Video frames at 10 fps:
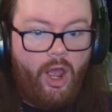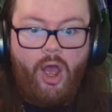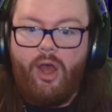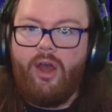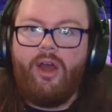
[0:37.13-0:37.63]

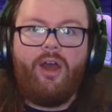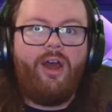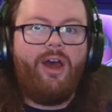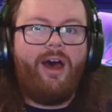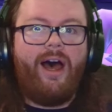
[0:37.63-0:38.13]
An
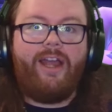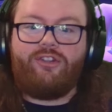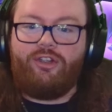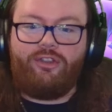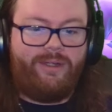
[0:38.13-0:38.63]
extra I
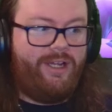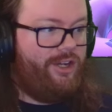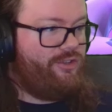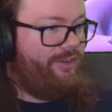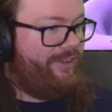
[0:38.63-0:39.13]
took
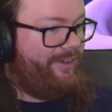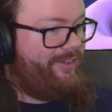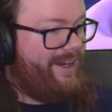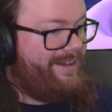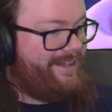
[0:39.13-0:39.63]

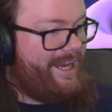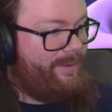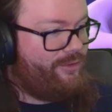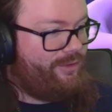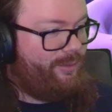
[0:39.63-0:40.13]
368
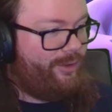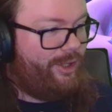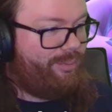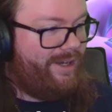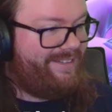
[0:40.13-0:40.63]
damage from the
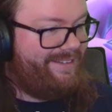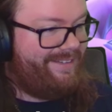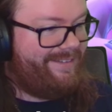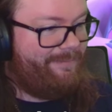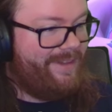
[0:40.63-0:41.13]
royal
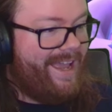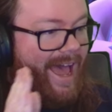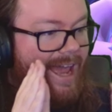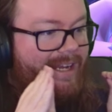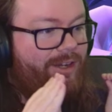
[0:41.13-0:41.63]
presence.
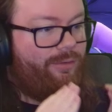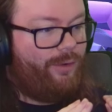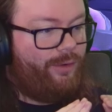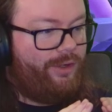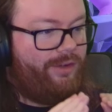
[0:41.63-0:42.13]
I
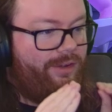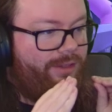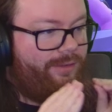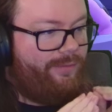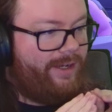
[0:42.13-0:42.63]
converted
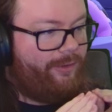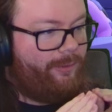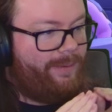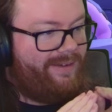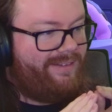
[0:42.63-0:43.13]
the fire
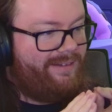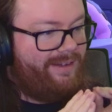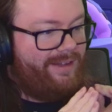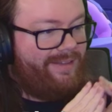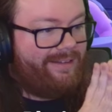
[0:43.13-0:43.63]
spit
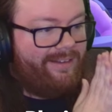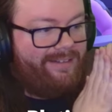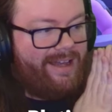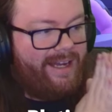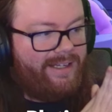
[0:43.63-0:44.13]
that does
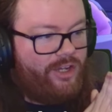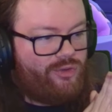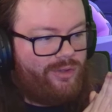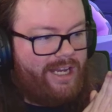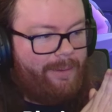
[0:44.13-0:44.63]

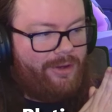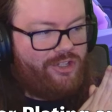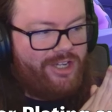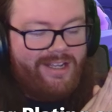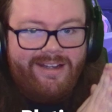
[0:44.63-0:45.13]
900
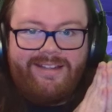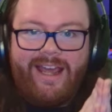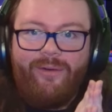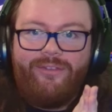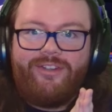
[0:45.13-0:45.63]
damage
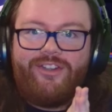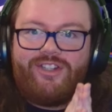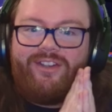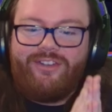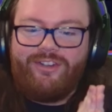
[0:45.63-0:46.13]
down to
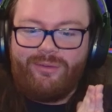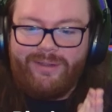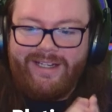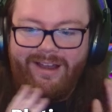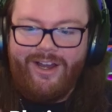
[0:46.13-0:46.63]
just
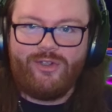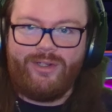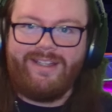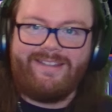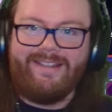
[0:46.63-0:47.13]

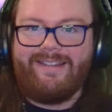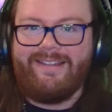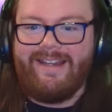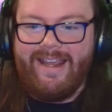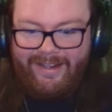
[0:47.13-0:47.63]

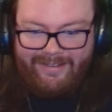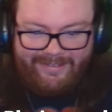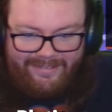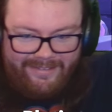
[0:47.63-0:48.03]
368.